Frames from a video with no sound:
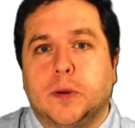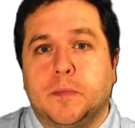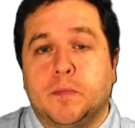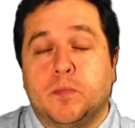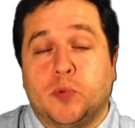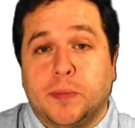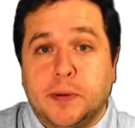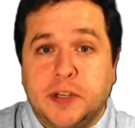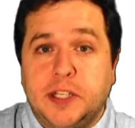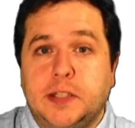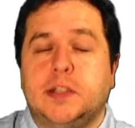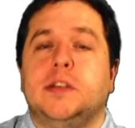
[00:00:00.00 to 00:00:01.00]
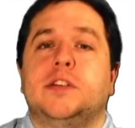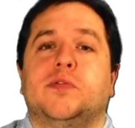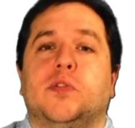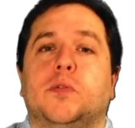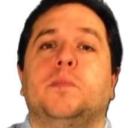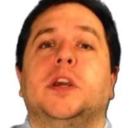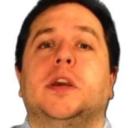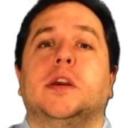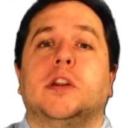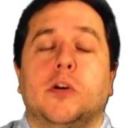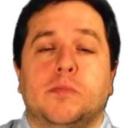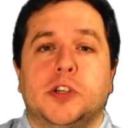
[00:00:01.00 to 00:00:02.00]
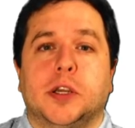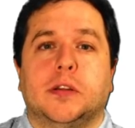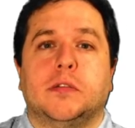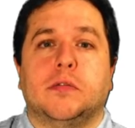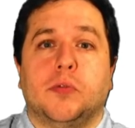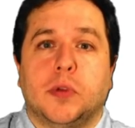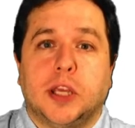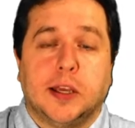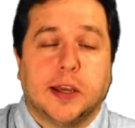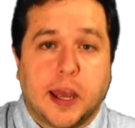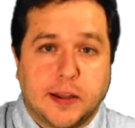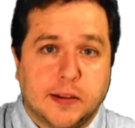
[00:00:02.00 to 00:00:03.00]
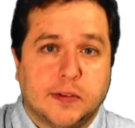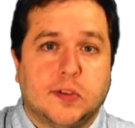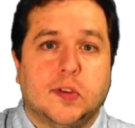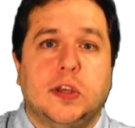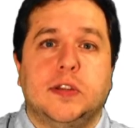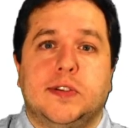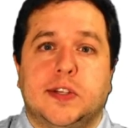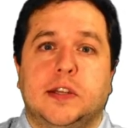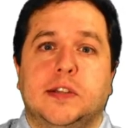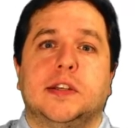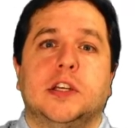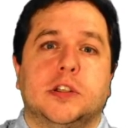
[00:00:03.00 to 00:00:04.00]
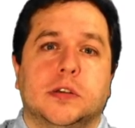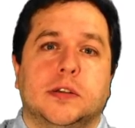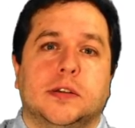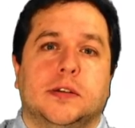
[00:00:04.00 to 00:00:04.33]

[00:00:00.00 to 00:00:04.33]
probabilities for picking an object during guided initialization.